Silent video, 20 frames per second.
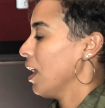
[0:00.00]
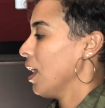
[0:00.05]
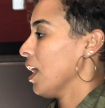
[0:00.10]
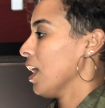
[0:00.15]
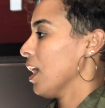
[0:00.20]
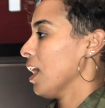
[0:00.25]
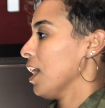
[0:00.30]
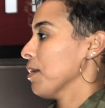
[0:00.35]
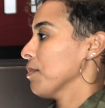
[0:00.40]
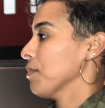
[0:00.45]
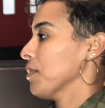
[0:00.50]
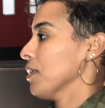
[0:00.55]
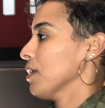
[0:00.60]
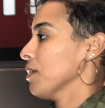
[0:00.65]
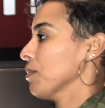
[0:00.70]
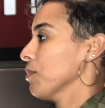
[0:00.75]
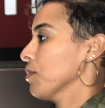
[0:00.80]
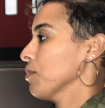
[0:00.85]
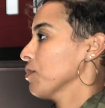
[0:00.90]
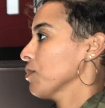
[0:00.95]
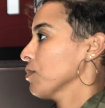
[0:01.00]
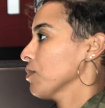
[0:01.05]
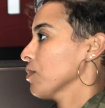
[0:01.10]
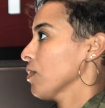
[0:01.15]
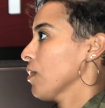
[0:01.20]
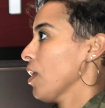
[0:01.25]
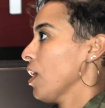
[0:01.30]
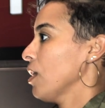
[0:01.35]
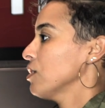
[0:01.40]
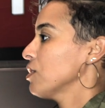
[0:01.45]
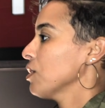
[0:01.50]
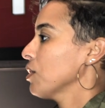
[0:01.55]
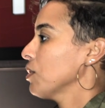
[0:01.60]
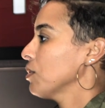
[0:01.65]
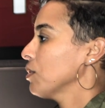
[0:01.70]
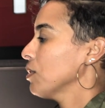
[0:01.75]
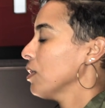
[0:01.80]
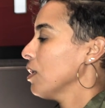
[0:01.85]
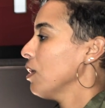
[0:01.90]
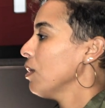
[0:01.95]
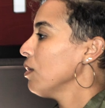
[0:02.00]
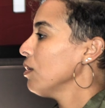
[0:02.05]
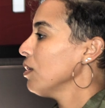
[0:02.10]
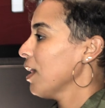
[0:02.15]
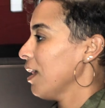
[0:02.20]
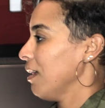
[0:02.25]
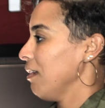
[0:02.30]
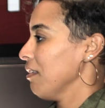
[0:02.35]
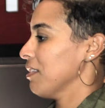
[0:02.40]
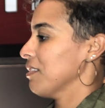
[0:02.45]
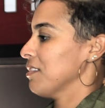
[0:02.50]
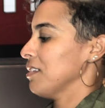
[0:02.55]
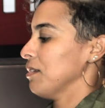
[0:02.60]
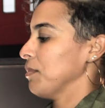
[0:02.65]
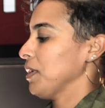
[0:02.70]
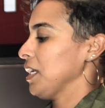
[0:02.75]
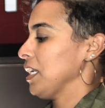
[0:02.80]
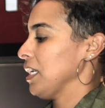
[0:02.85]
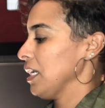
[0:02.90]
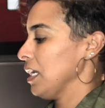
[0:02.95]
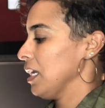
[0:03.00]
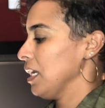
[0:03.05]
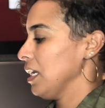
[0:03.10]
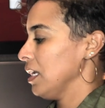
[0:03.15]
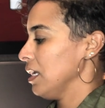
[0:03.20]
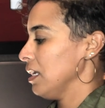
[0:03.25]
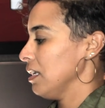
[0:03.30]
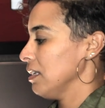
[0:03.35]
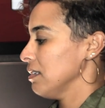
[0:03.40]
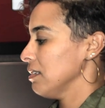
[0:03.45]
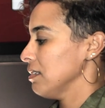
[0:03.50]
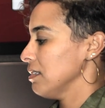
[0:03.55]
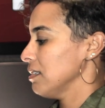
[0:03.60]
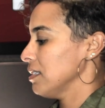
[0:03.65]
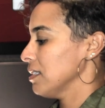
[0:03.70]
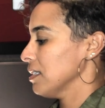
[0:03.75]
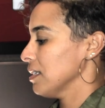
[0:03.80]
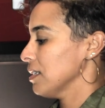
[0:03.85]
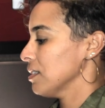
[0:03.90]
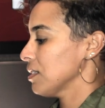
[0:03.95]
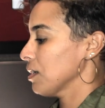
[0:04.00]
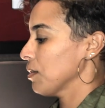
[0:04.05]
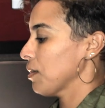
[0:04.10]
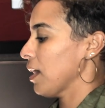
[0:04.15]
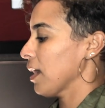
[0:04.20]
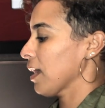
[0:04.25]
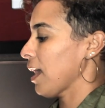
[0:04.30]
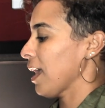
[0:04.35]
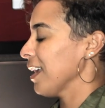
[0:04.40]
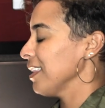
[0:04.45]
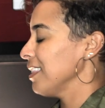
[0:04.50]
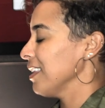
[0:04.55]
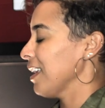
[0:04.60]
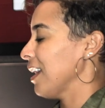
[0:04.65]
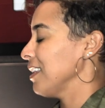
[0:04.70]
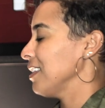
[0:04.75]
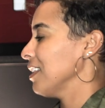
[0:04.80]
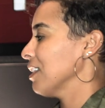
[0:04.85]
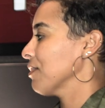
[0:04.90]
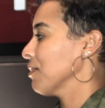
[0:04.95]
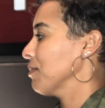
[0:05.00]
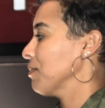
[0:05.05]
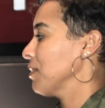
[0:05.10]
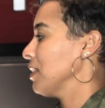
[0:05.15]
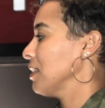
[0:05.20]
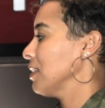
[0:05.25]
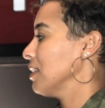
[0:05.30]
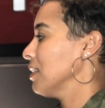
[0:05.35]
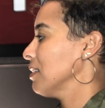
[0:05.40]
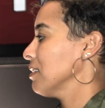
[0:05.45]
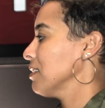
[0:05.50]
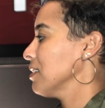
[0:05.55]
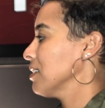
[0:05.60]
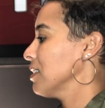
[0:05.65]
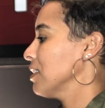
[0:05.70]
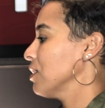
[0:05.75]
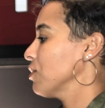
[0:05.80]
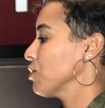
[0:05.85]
Um, so whole health to me is so I get the idea from the just